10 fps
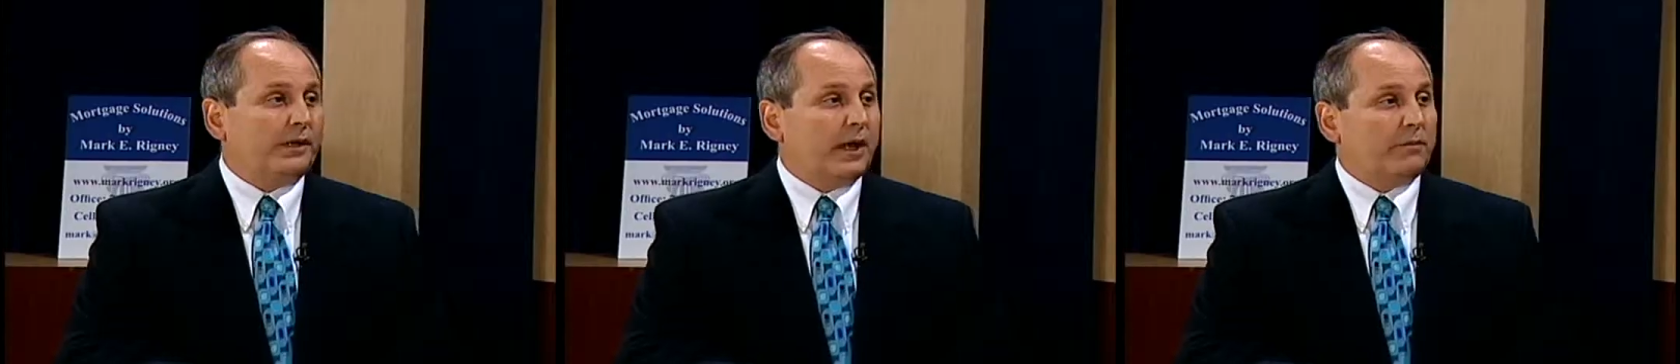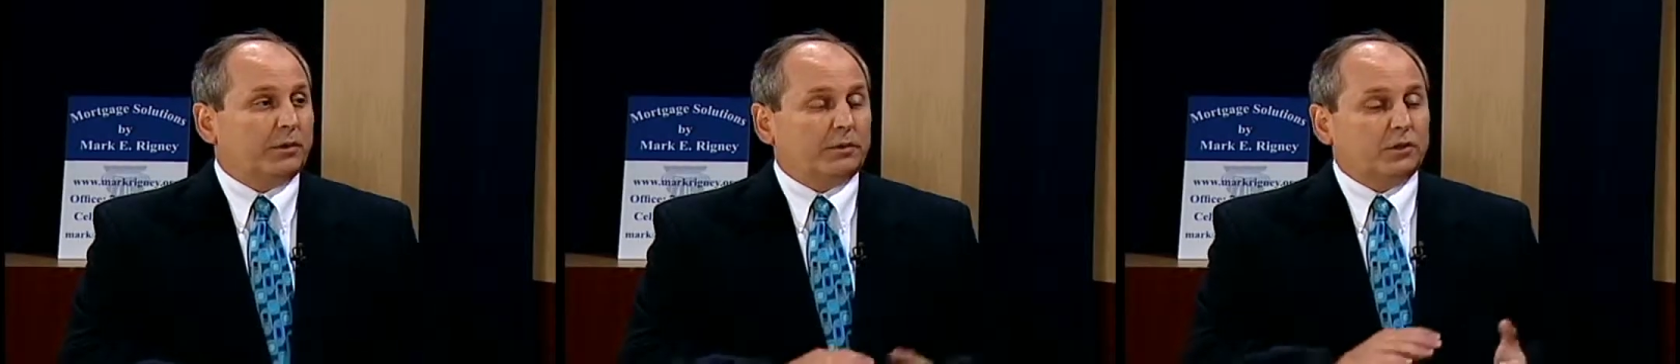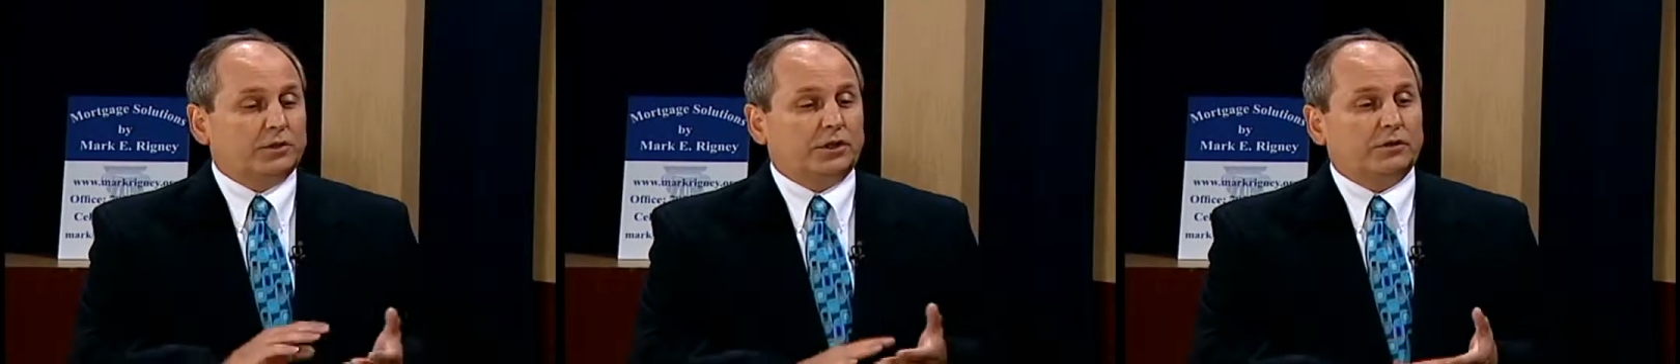yeah,
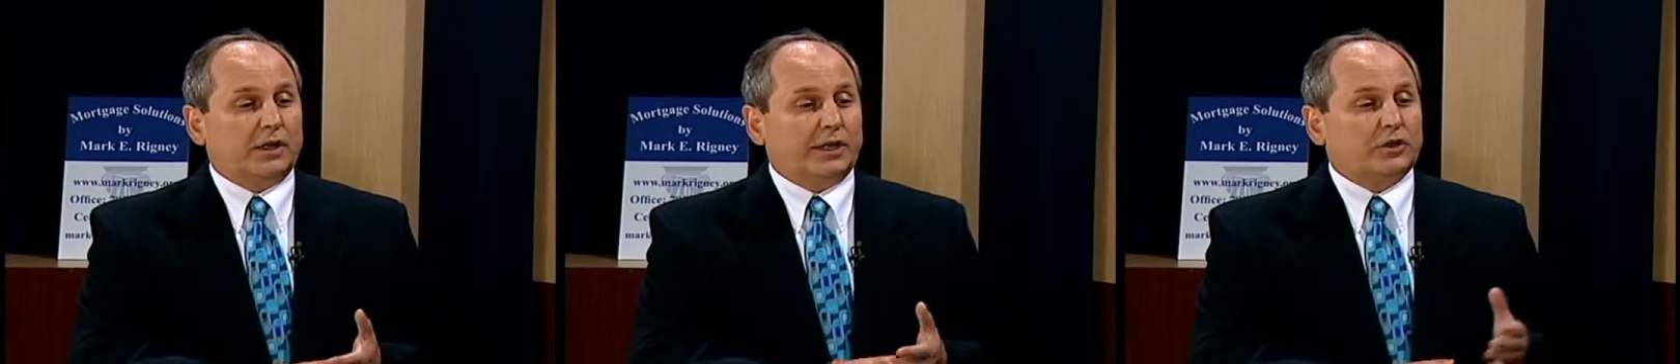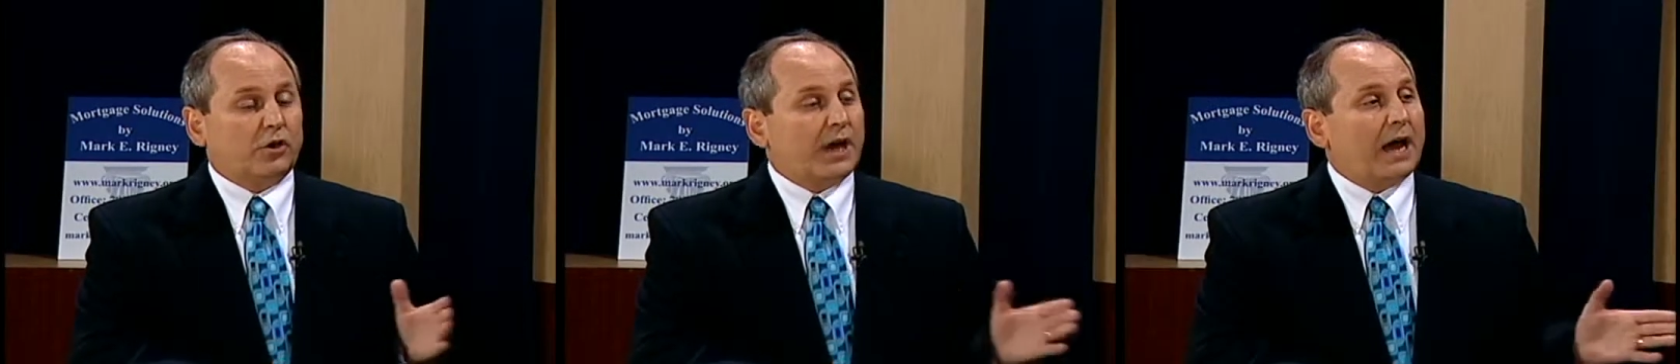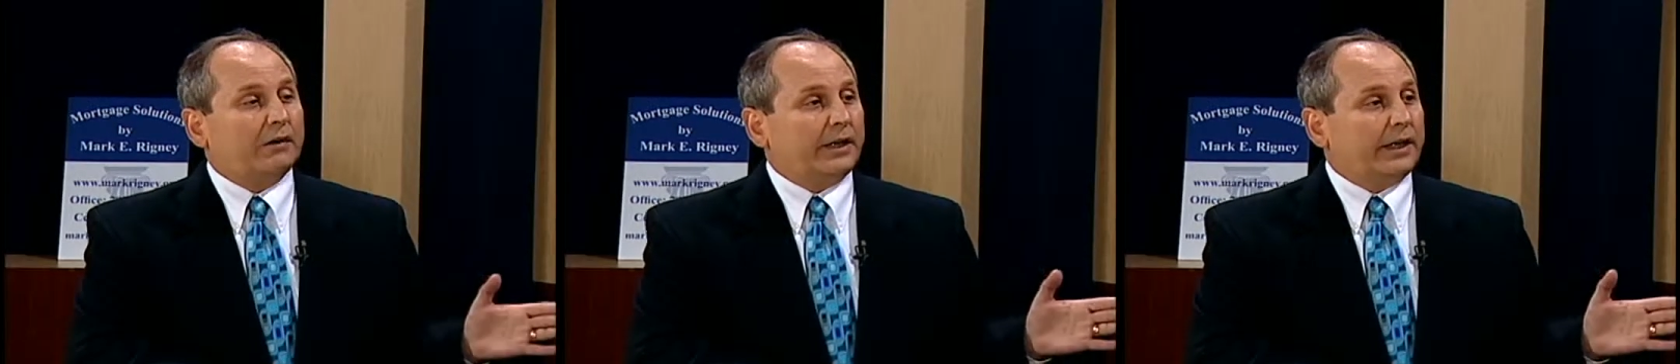because they start
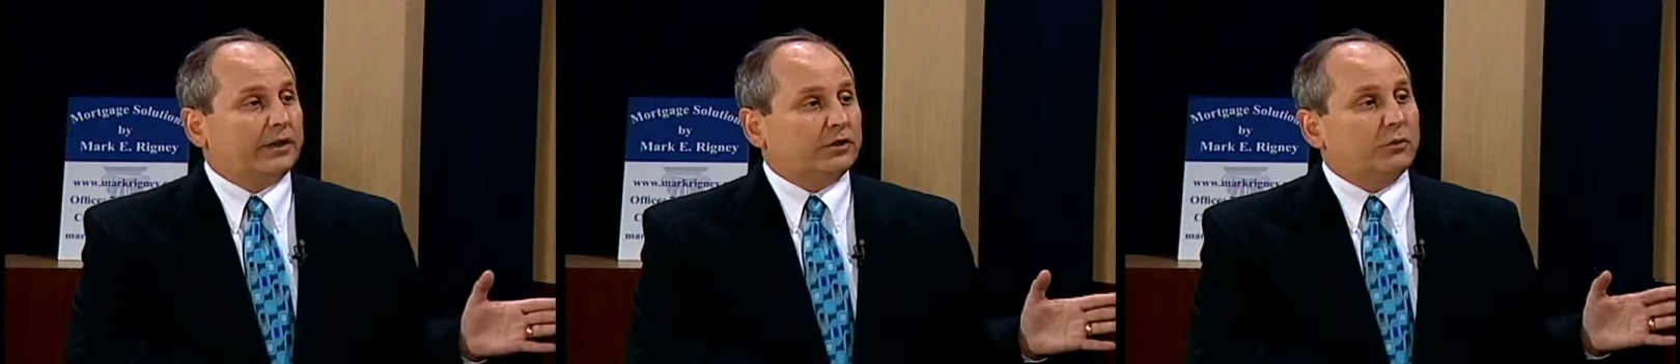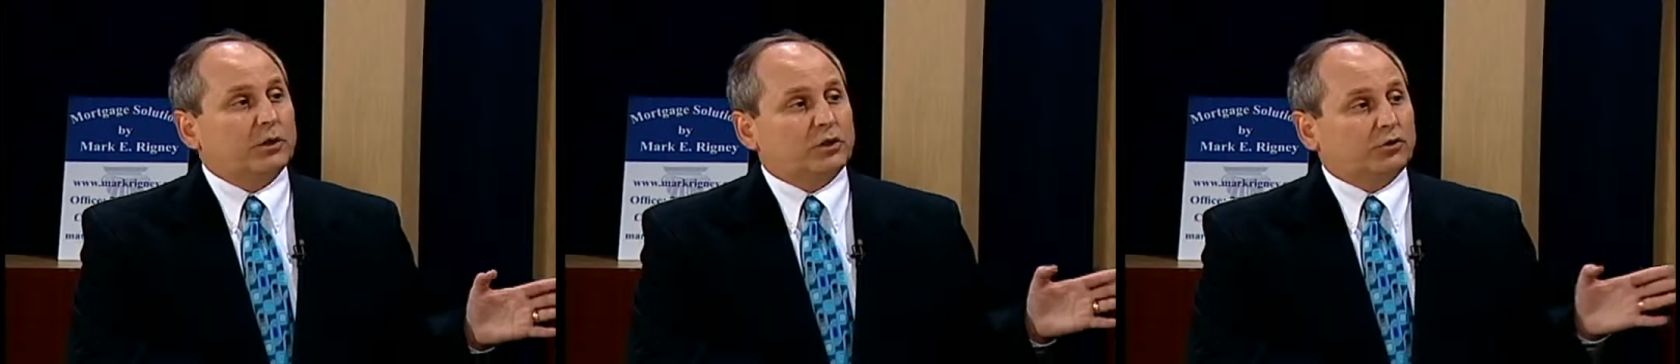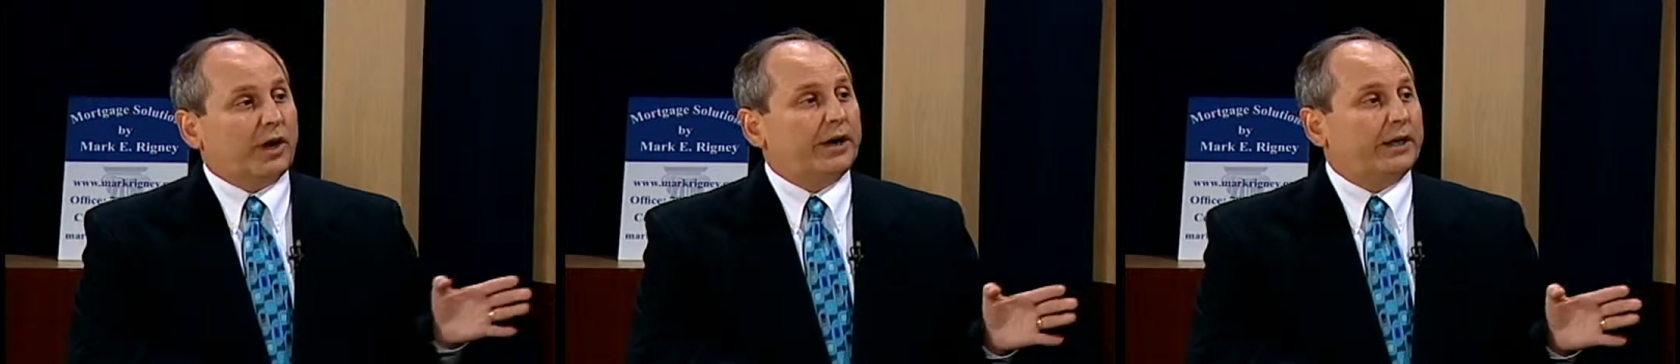out getting so much
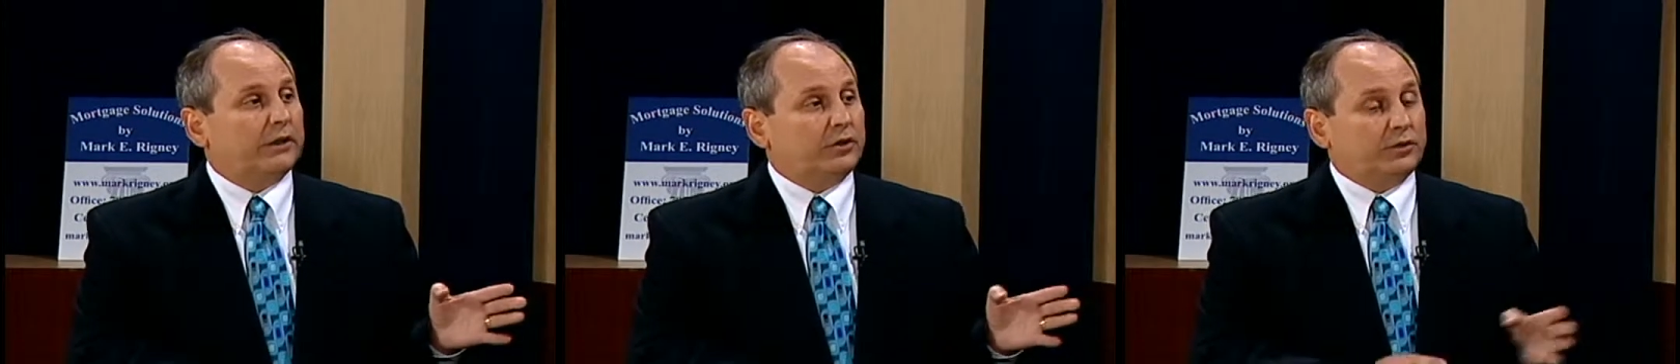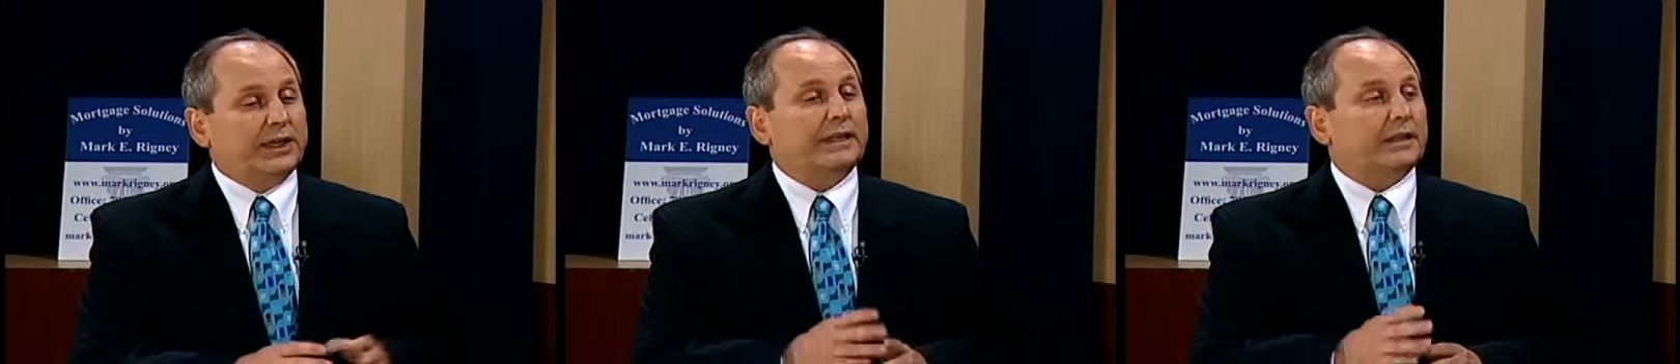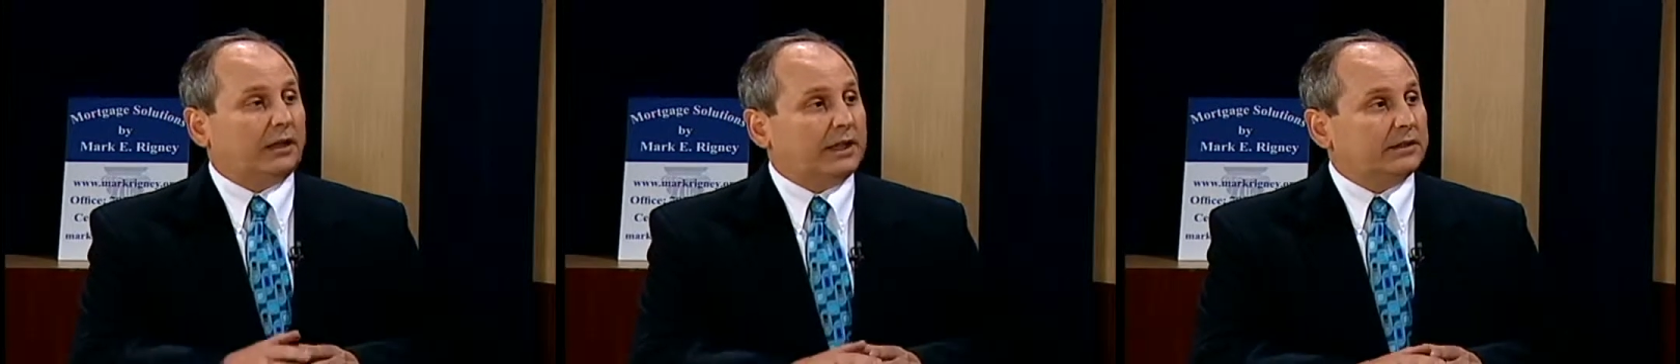training to get
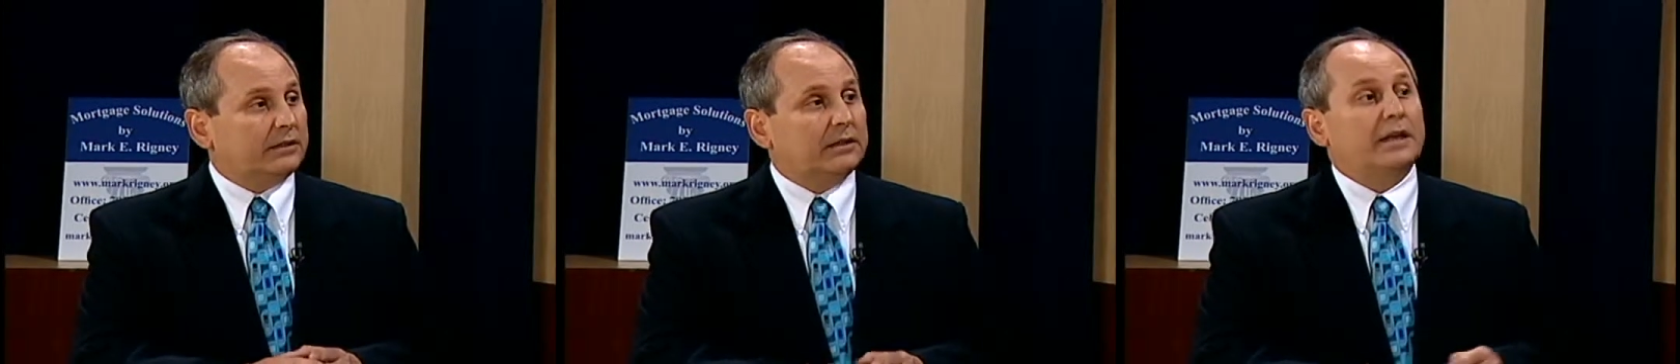the license,